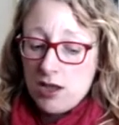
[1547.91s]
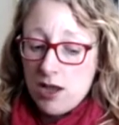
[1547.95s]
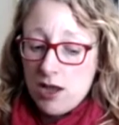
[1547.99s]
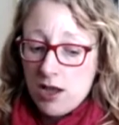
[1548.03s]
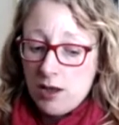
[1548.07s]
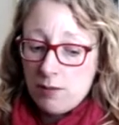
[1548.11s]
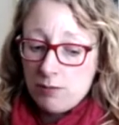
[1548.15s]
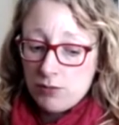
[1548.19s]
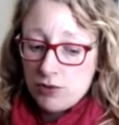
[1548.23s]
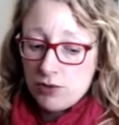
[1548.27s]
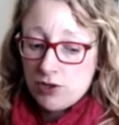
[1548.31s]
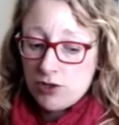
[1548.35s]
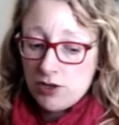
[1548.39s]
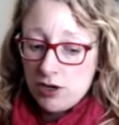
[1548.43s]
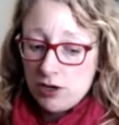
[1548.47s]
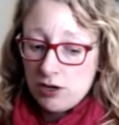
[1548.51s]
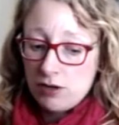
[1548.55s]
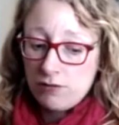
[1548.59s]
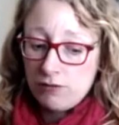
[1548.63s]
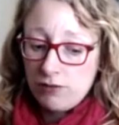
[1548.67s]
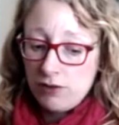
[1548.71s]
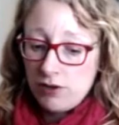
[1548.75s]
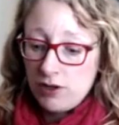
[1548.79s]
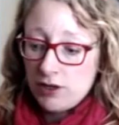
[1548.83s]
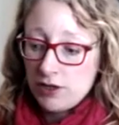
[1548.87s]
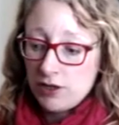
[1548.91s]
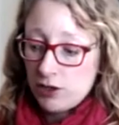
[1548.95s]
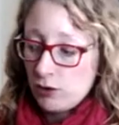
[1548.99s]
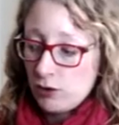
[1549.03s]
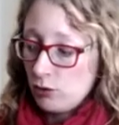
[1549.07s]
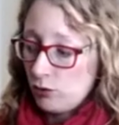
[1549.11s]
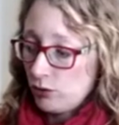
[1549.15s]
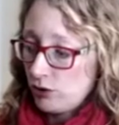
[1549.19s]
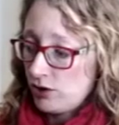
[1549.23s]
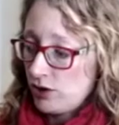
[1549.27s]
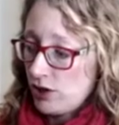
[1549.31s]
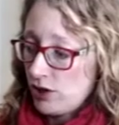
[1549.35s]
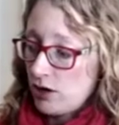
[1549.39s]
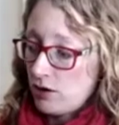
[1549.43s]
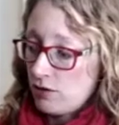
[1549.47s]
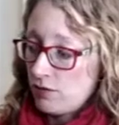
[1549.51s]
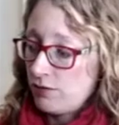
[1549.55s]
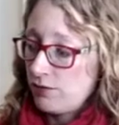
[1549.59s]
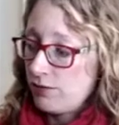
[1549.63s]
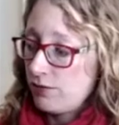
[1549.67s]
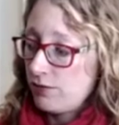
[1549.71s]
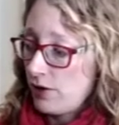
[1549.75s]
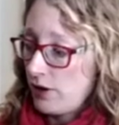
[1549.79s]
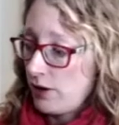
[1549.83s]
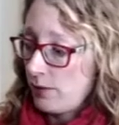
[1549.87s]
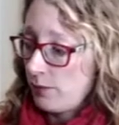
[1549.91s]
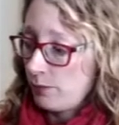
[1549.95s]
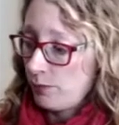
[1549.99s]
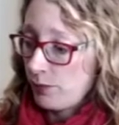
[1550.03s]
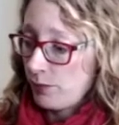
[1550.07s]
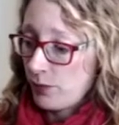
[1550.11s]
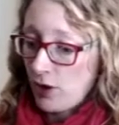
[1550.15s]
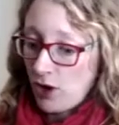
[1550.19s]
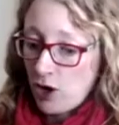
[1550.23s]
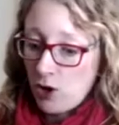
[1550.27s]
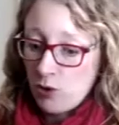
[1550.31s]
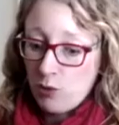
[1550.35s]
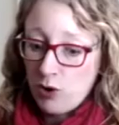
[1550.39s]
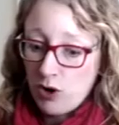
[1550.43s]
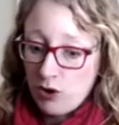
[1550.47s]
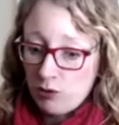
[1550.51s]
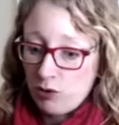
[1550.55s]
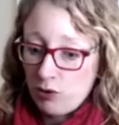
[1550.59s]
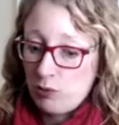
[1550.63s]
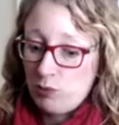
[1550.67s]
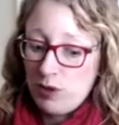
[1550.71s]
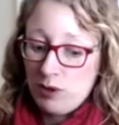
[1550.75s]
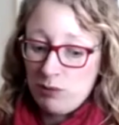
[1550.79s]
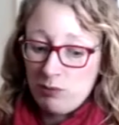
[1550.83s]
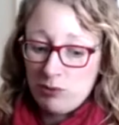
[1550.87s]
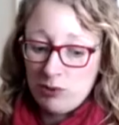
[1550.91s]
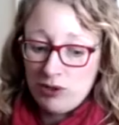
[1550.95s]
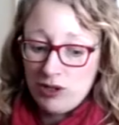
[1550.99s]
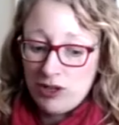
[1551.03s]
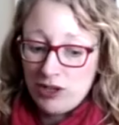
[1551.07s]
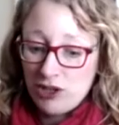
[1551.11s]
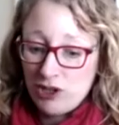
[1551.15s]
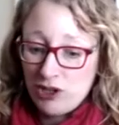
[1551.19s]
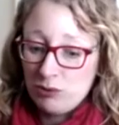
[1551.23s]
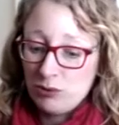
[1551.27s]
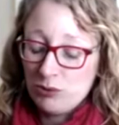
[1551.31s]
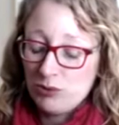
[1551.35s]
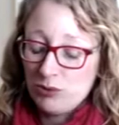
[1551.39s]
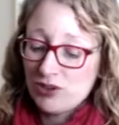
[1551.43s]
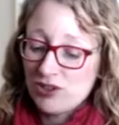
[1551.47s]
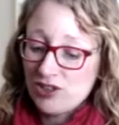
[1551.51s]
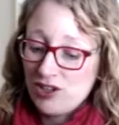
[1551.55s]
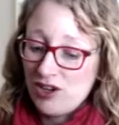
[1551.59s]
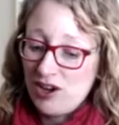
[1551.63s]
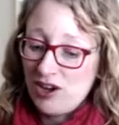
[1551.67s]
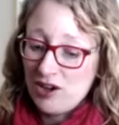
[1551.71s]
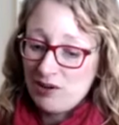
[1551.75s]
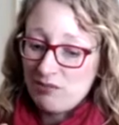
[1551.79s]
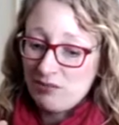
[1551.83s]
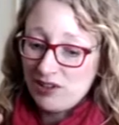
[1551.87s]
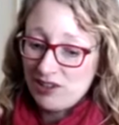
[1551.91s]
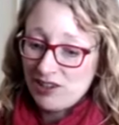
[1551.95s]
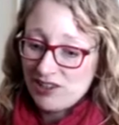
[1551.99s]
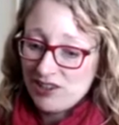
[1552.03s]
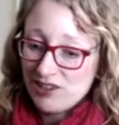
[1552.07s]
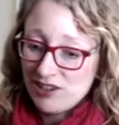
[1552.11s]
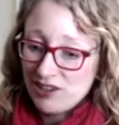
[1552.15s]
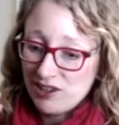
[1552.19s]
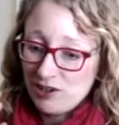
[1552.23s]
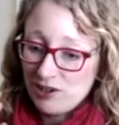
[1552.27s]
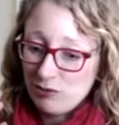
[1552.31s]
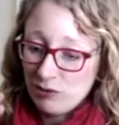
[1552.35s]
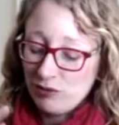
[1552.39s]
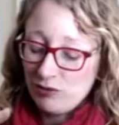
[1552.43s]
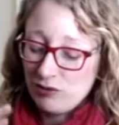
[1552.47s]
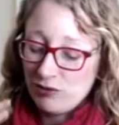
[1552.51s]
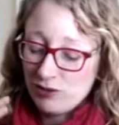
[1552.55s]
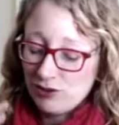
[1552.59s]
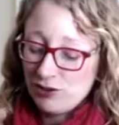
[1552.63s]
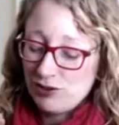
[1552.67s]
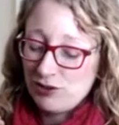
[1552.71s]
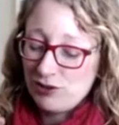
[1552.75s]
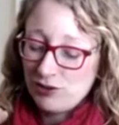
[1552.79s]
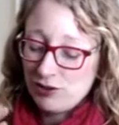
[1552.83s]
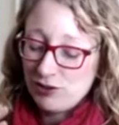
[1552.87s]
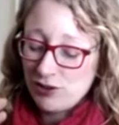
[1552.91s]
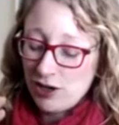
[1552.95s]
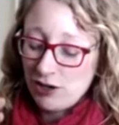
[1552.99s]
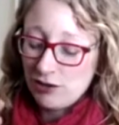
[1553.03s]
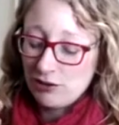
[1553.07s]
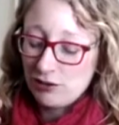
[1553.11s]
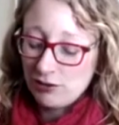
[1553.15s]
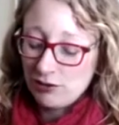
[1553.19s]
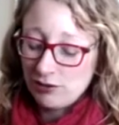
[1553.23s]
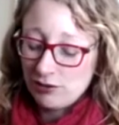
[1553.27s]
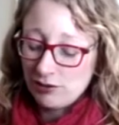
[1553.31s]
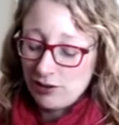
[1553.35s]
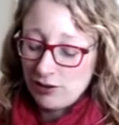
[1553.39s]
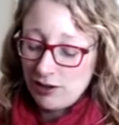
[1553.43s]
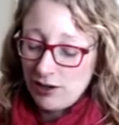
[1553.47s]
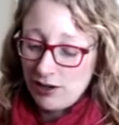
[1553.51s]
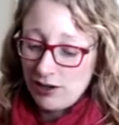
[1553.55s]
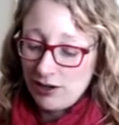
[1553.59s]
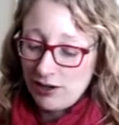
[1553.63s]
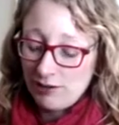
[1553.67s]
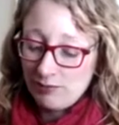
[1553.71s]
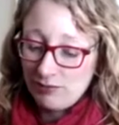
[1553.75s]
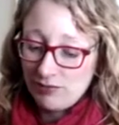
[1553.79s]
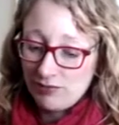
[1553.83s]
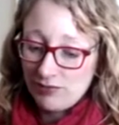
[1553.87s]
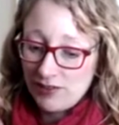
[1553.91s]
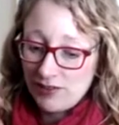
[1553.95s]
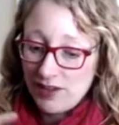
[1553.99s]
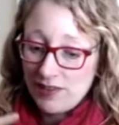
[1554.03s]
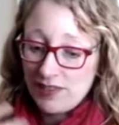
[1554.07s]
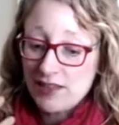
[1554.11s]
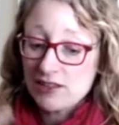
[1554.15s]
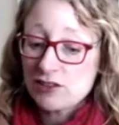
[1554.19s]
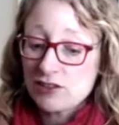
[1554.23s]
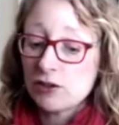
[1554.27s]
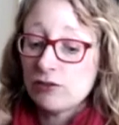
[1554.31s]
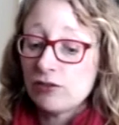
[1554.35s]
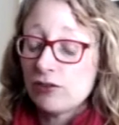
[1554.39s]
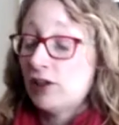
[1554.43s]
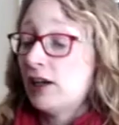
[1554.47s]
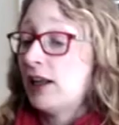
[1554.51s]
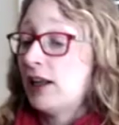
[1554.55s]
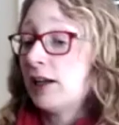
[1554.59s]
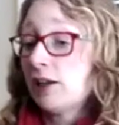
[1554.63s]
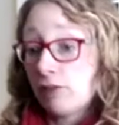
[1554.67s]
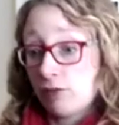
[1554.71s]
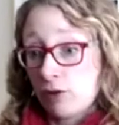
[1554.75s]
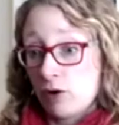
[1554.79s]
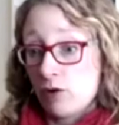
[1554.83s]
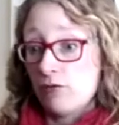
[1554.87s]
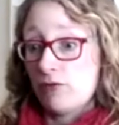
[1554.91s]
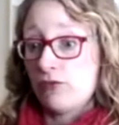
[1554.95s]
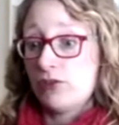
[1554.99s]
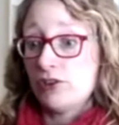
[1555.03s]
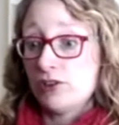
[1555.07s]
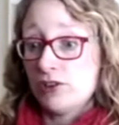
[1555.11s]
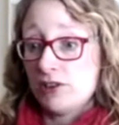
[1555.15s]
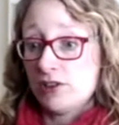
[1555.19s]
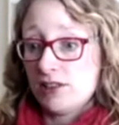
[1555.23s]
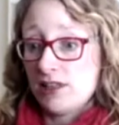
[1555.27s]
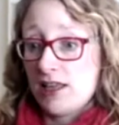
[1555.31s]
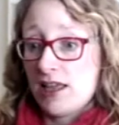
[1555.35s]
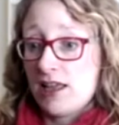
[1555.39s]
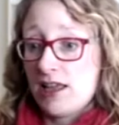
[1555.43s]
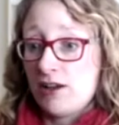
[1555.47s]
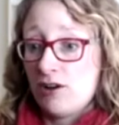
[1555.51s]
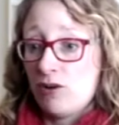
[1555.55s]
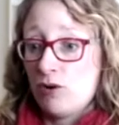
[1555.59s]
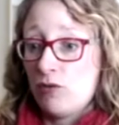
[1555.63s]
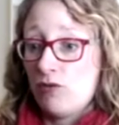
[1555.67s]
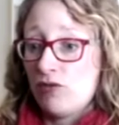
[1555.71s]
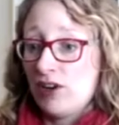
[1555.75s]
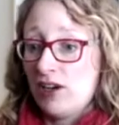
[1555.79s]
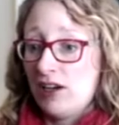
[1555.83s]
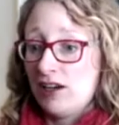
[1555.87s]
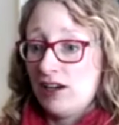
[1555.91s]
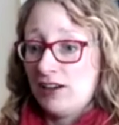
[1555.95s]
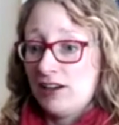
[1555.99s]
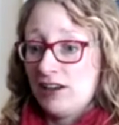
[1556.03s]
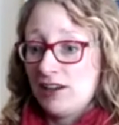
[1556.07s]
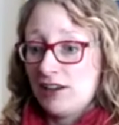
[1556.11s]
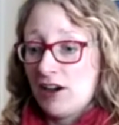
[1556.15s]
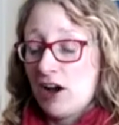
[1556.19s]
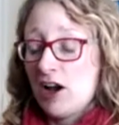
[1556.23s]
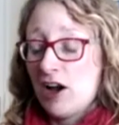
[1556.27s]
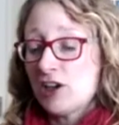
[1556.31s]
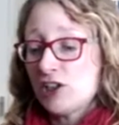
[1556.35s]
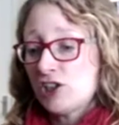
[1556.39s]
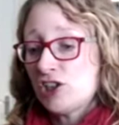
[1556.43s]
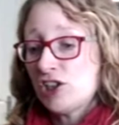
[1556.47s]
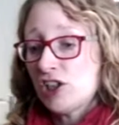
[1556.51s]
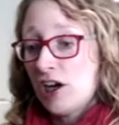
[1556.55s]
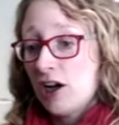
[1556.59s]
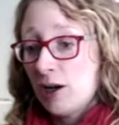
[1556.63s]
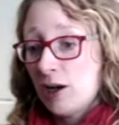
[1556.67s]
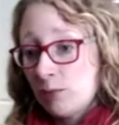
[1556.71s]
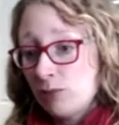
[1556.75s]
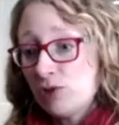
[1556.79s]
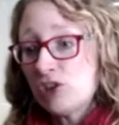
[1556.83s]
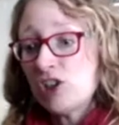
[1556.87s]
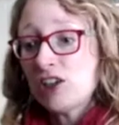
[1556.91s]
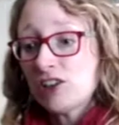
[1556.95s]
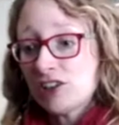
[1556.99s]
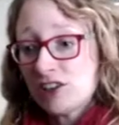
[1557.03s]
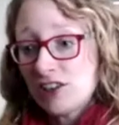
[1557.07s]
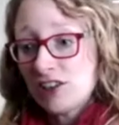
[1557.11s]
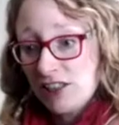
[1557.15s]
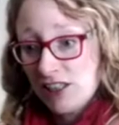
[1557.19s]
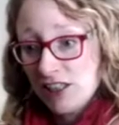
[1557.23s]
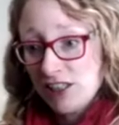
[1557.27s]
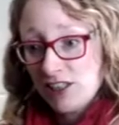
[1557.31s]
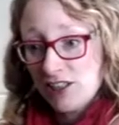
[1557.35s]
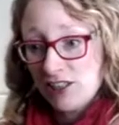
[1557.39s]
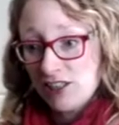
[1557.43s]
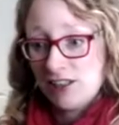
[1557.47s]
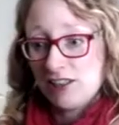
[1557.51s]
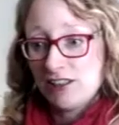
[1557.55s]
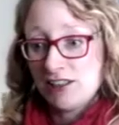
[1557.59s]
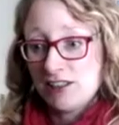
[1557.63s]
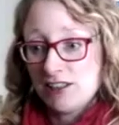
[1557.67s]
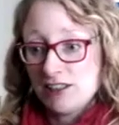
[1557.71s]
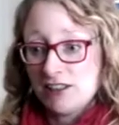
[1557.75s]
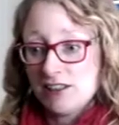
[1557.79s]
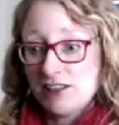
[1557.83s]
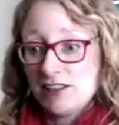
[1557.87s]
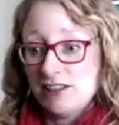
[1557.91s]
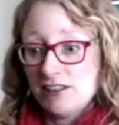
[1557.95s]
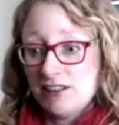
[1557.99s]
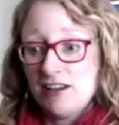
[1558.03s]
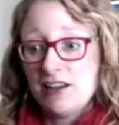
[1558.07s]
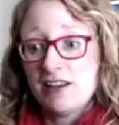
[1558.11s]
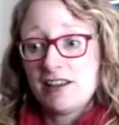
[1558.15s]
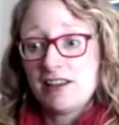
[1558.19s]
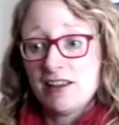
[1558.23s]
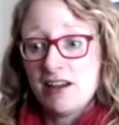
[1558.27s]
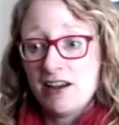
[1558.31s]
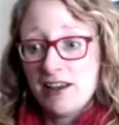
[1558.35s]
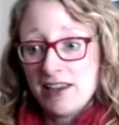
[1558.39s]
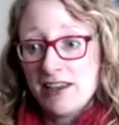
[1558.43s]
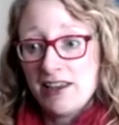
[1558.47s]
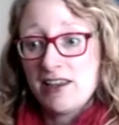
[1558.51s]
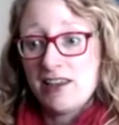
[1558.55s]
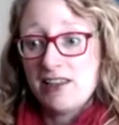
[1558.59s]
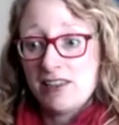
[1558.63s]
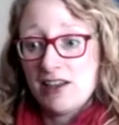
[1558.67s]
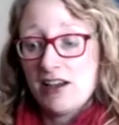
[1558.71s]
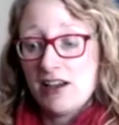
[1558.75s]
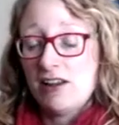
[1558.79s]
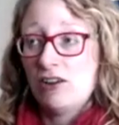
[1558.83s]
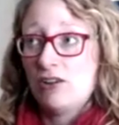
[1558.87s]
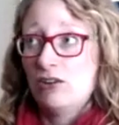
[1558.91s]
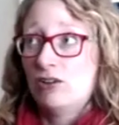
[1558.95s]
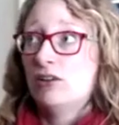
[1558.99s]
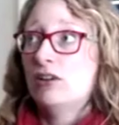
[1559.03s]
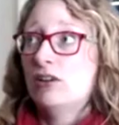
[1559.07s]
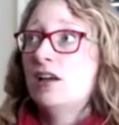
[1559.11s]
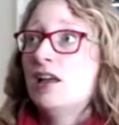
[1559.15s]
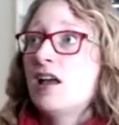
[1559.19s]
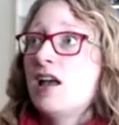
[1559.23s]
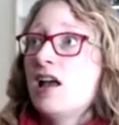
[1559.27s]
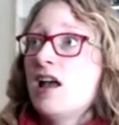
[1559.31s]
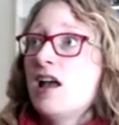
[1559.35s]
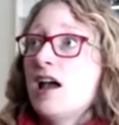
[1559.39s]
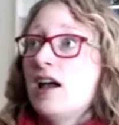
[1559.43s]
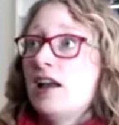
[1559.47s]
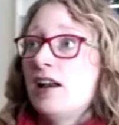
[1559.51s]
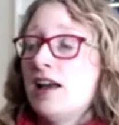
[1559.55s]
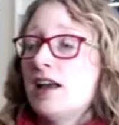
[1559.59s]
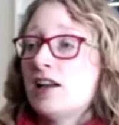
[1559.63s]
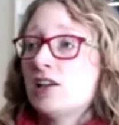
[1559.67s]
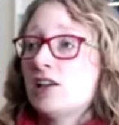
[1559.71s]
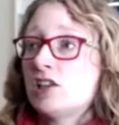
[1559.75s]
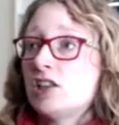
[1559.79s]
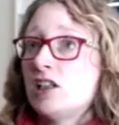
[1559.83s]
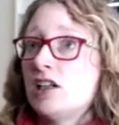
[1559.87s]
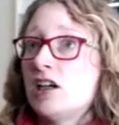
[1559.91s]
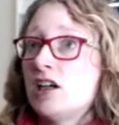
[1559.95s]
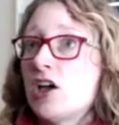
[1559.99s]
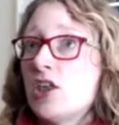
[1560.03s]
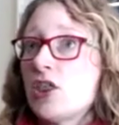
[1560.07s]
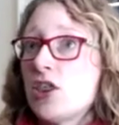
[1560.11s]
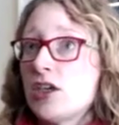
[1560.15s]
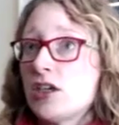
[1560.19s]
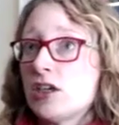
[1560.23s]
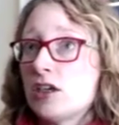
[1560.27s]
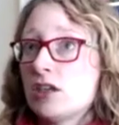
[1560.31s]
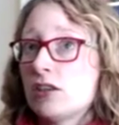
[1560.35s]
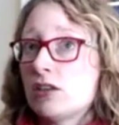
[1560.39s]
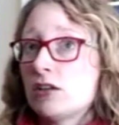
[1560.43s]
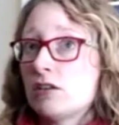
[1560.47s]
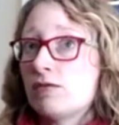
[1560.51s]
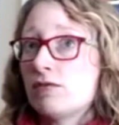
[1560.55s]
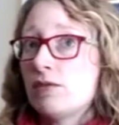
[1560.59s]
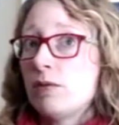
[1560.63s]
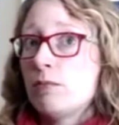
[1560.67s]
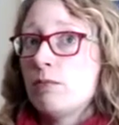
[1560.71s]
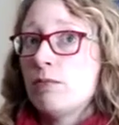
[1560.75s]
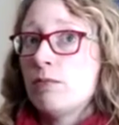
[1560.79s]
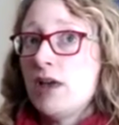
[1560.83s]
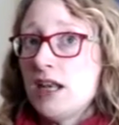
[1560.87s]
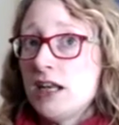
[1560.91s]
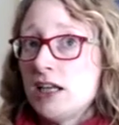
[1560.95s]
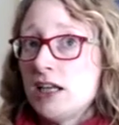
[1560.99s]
um, staff like yourself um, i work with people like you all the time and i think you often don't um, like there's often a lack of confidence there or feeling like I ju- i'm just a teaching assistant I, I hear that a lot mm. and actually i think that for many